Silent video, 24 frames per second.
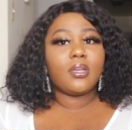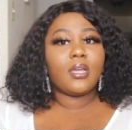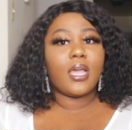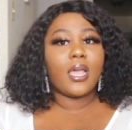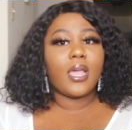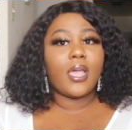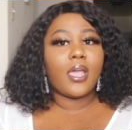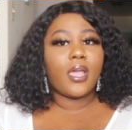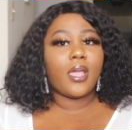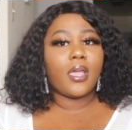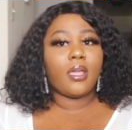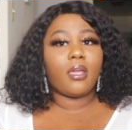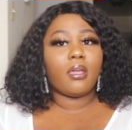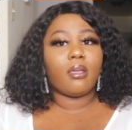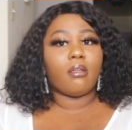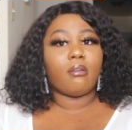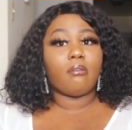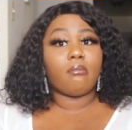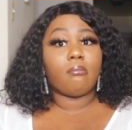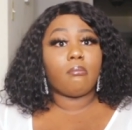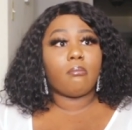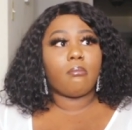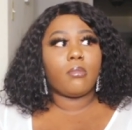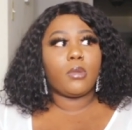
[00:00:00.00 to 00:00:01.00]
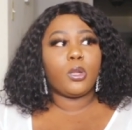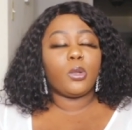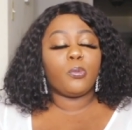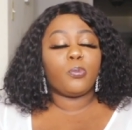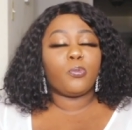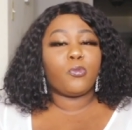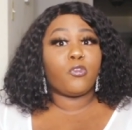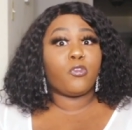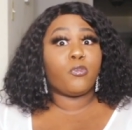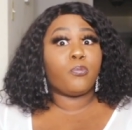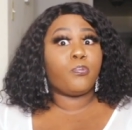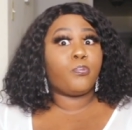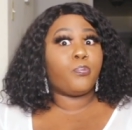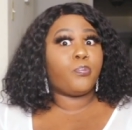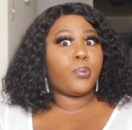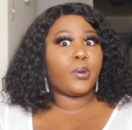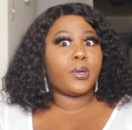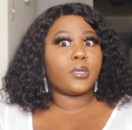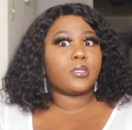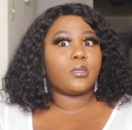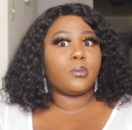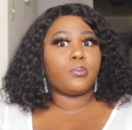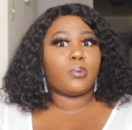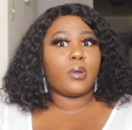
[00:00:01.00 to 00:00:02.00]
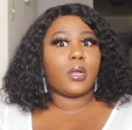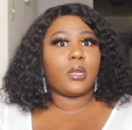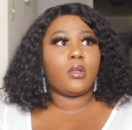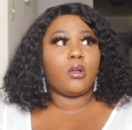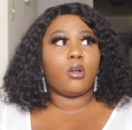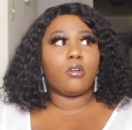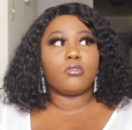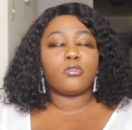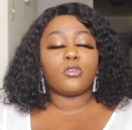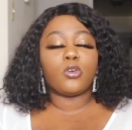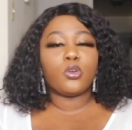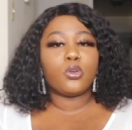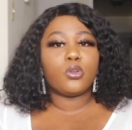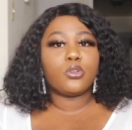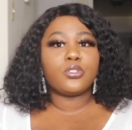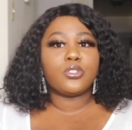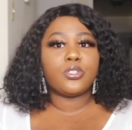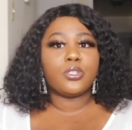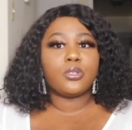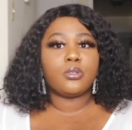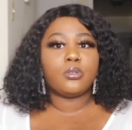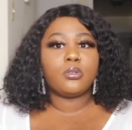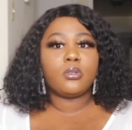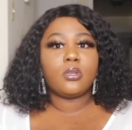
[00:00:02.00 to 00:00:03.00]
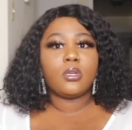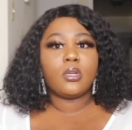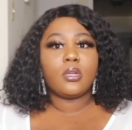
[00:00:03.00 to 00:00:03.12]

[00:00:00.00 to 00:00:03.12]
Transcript: and the person probably unfollows you?